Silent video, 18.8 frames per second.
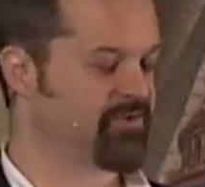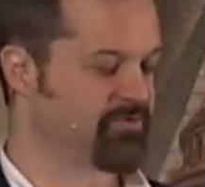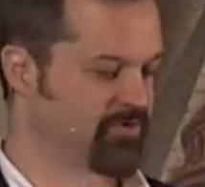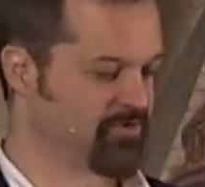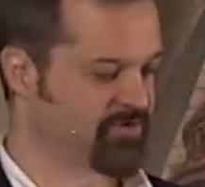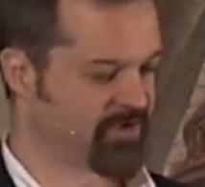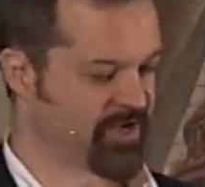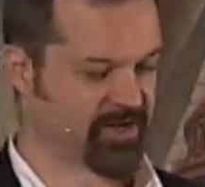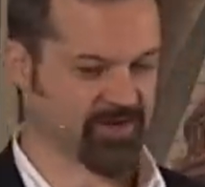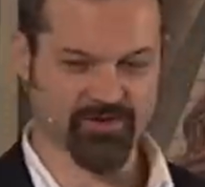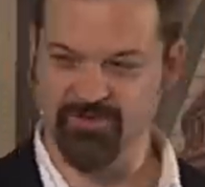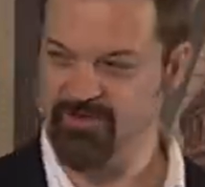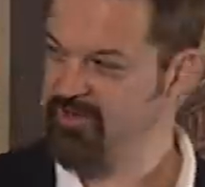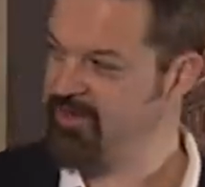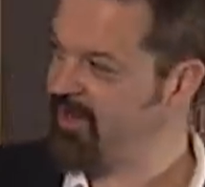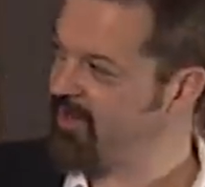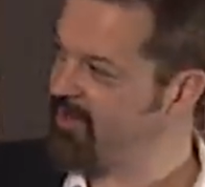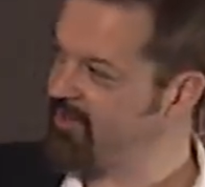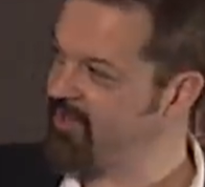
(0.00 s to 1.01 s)
So you, just got, you see
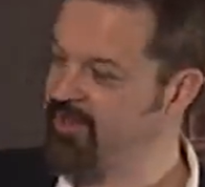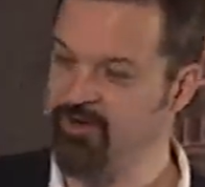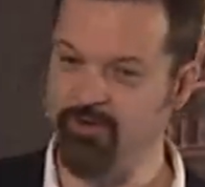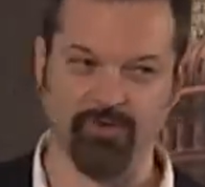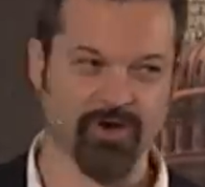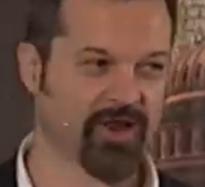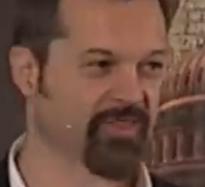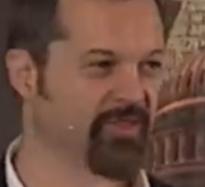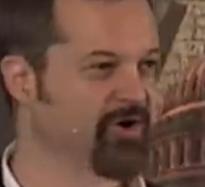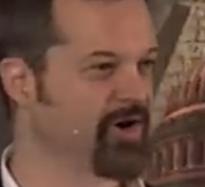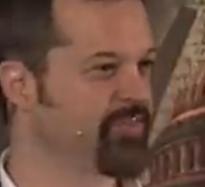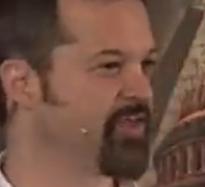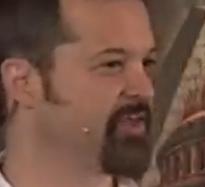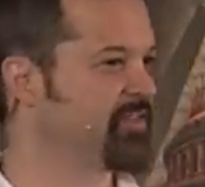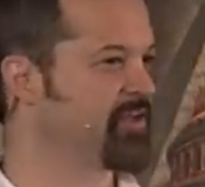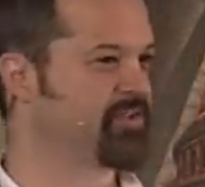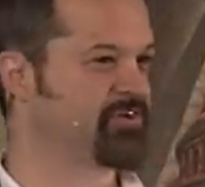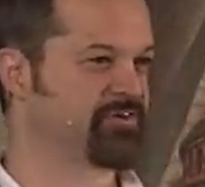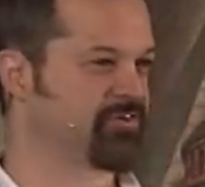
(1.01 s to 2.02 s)
an alien gray there. I
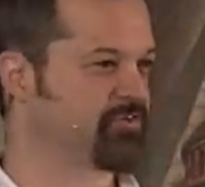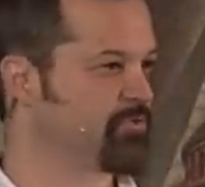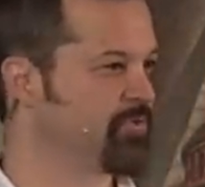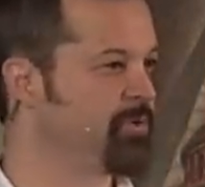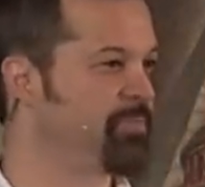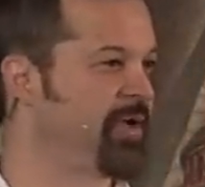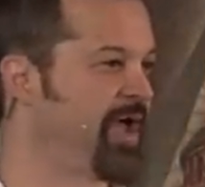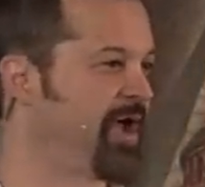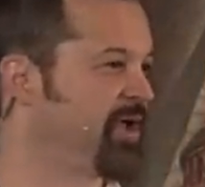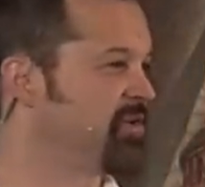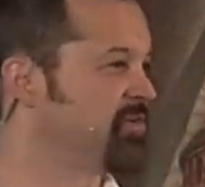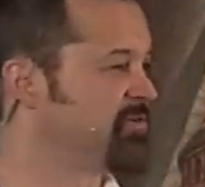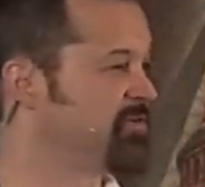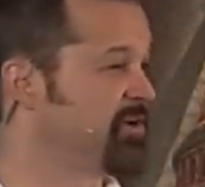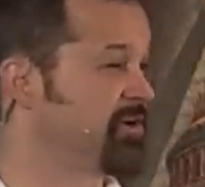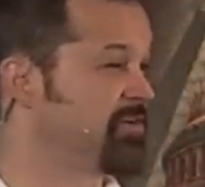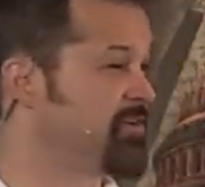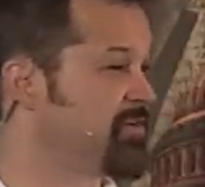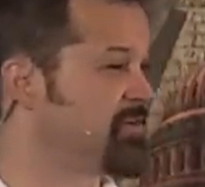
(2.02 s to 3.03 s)
think that's just repackaged
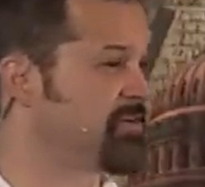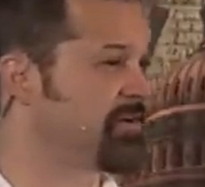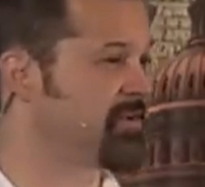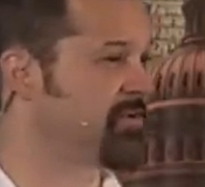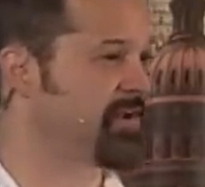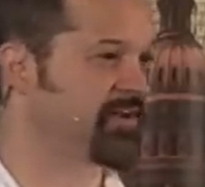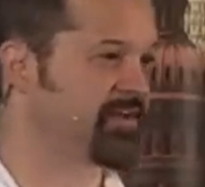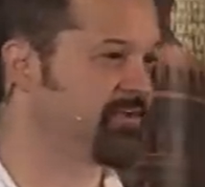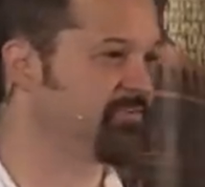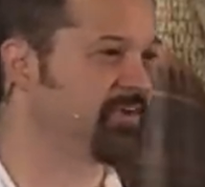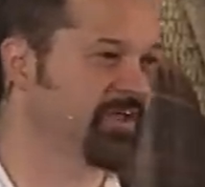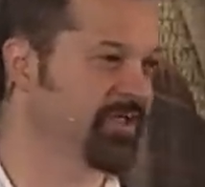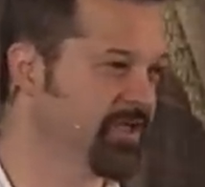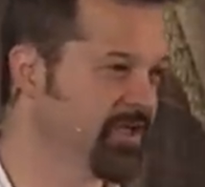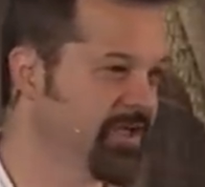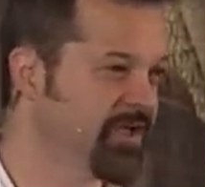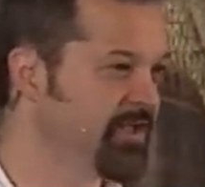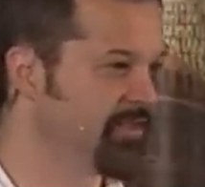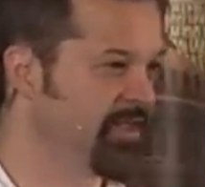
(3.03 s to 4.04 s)
Genesis six activity.
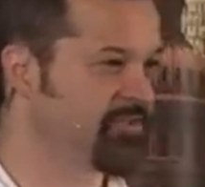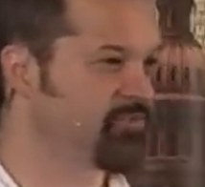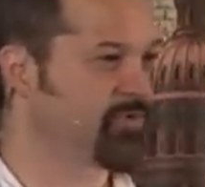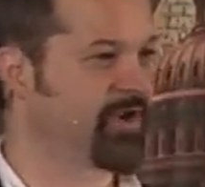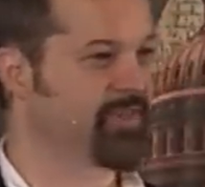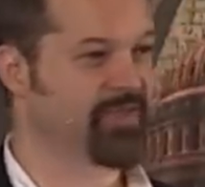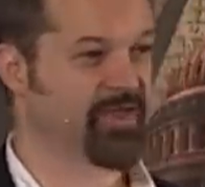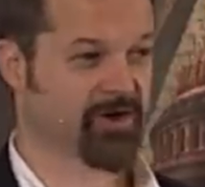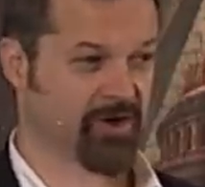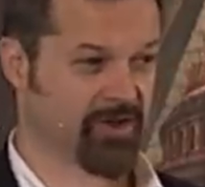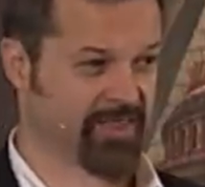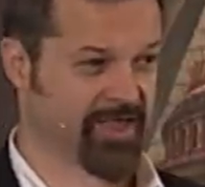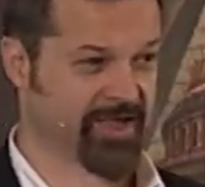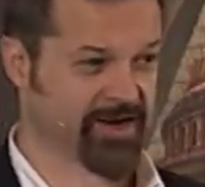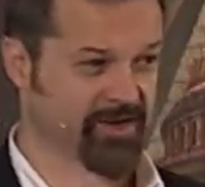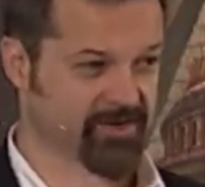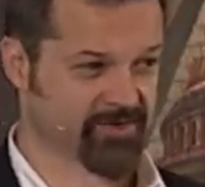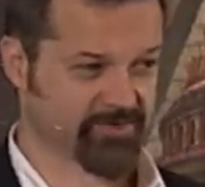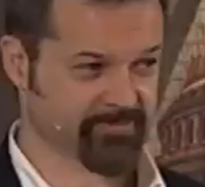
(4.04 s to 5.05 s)
That's what I think all
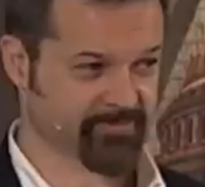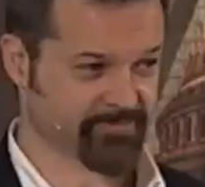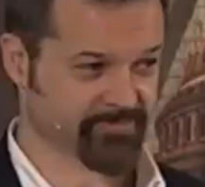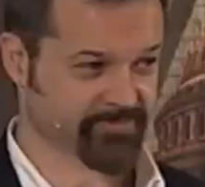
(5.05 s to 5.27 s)
that is.